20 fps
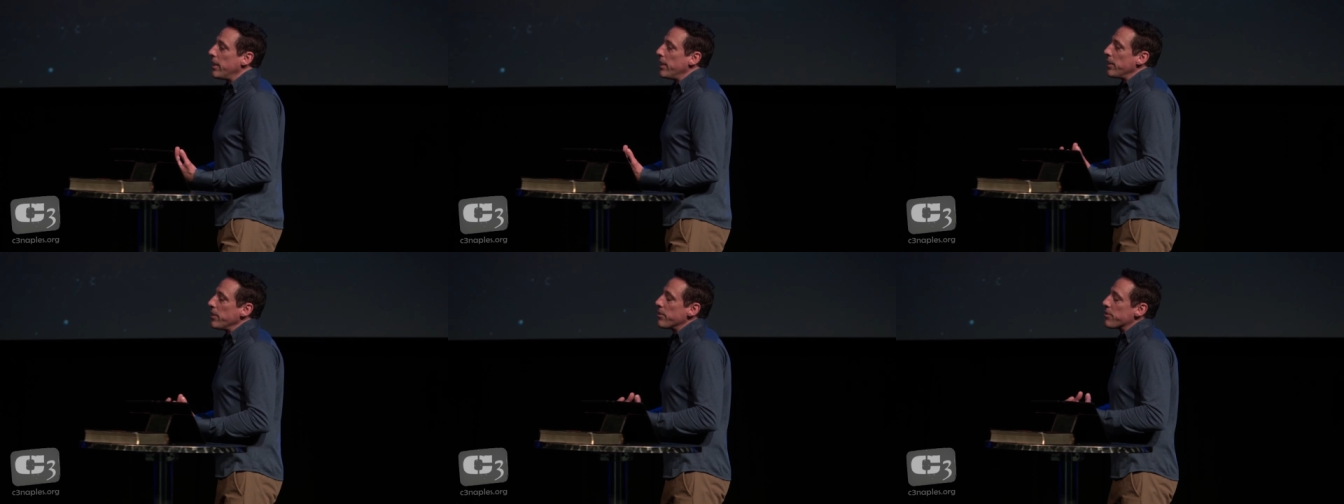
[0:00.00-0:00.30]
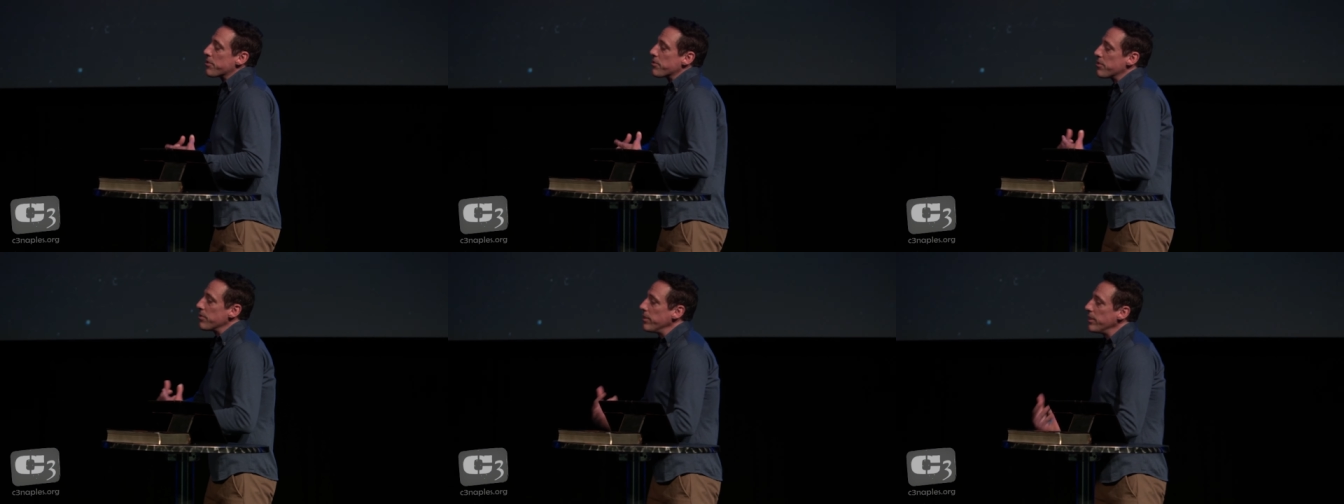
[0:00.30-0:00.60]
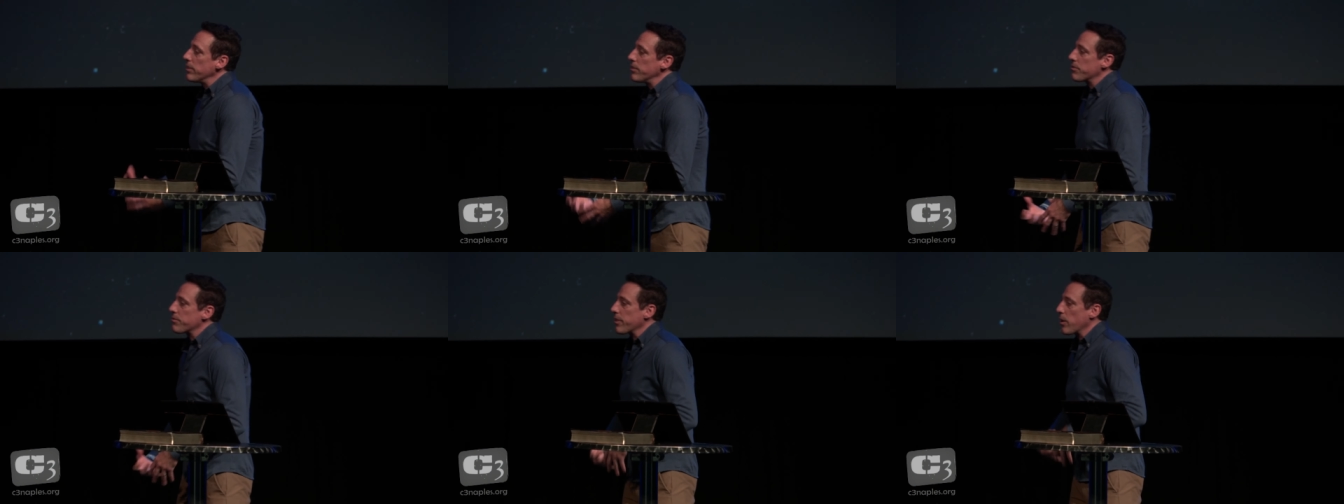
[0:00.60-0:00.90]
your
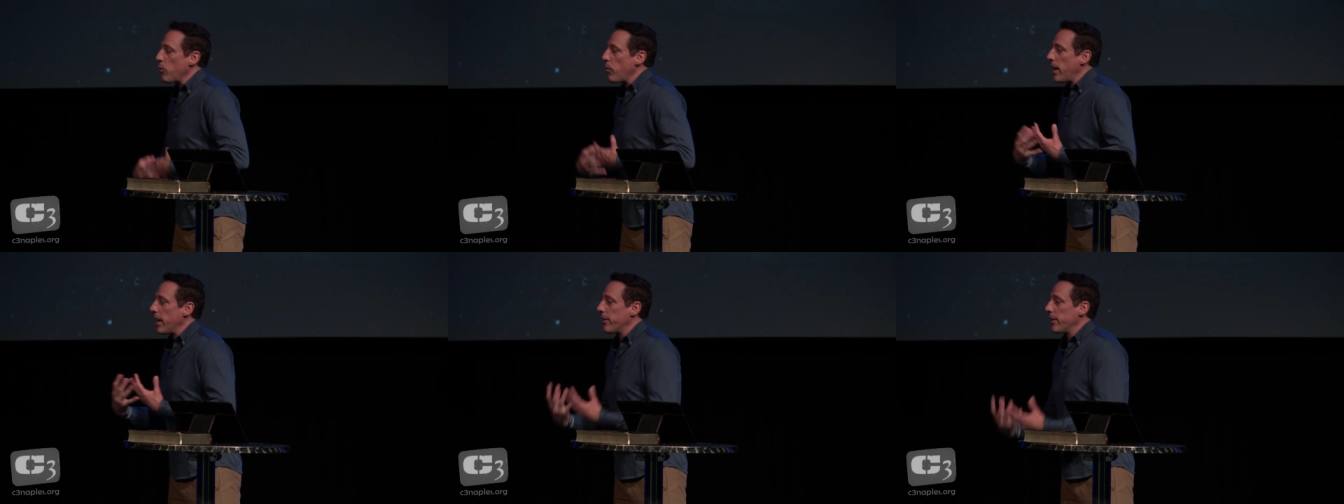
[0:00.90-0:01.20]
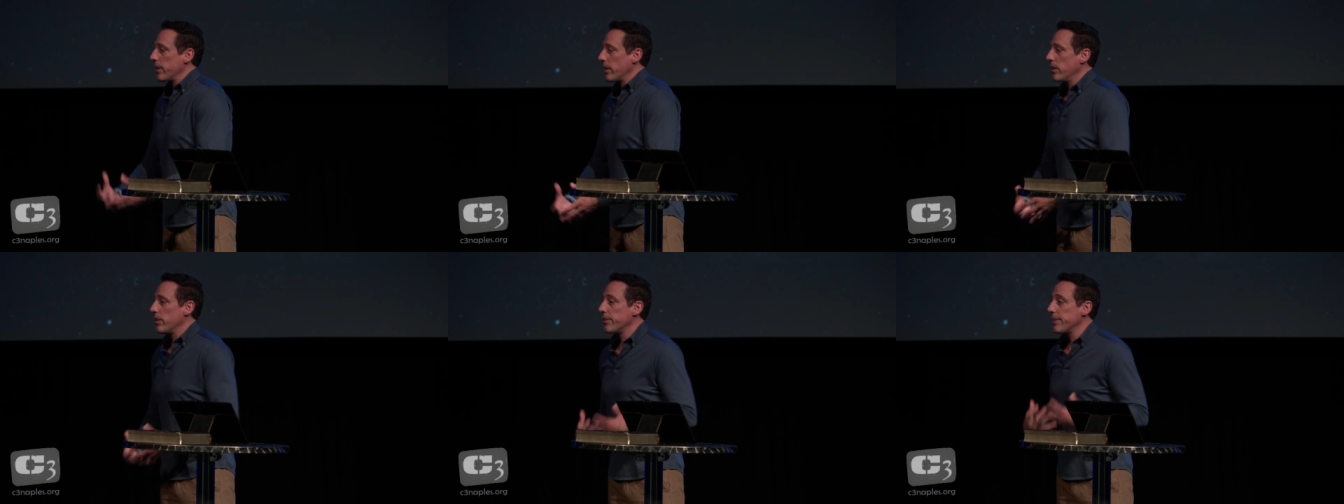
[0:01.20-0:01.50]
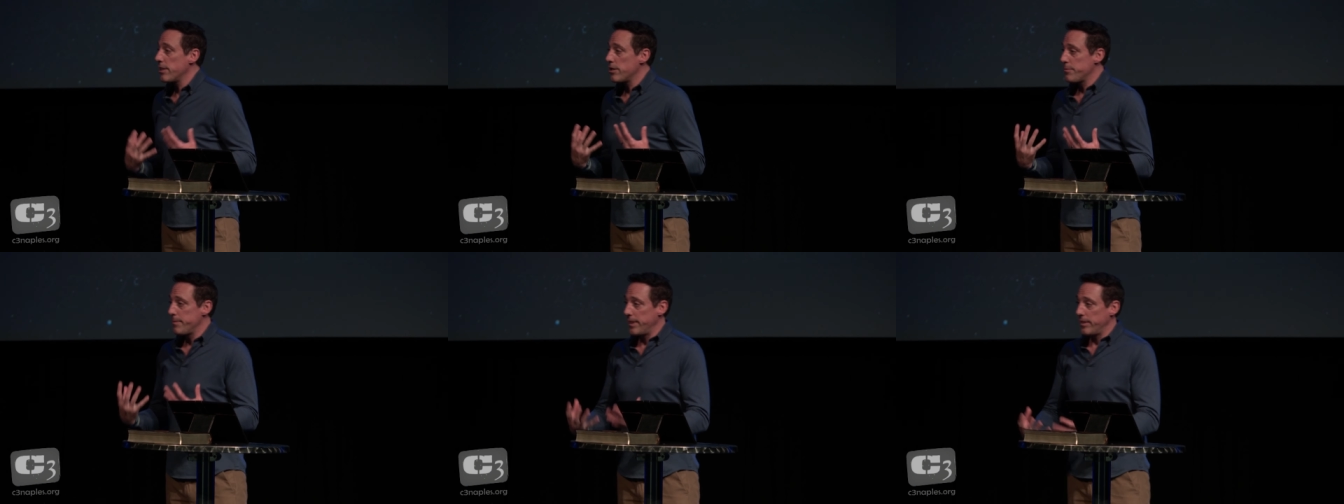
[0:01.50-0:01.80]
students require
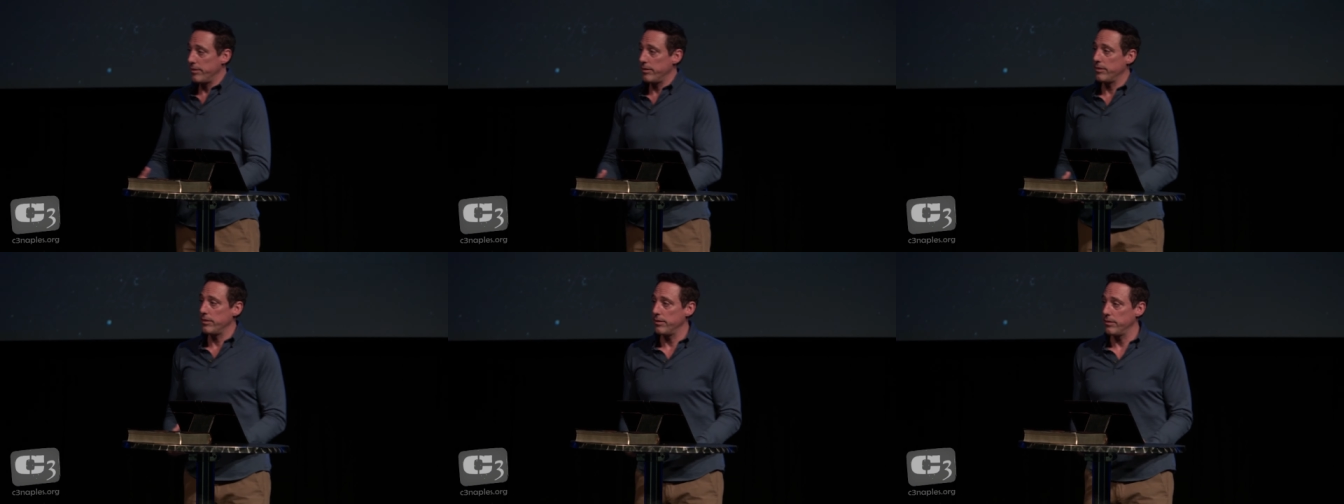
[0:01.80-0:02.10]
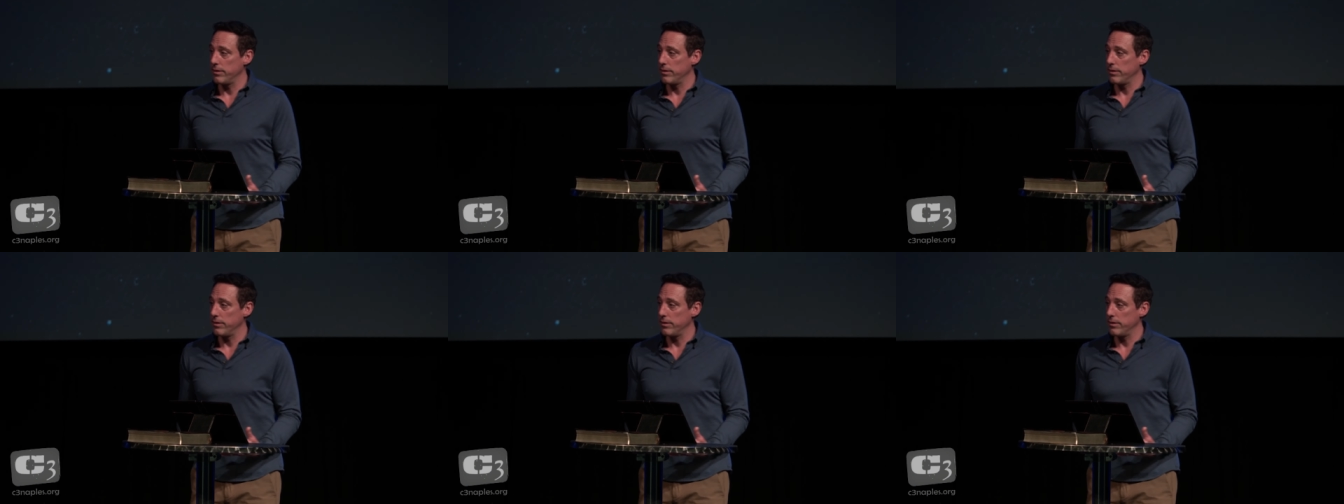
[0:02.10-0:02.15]
encouragement.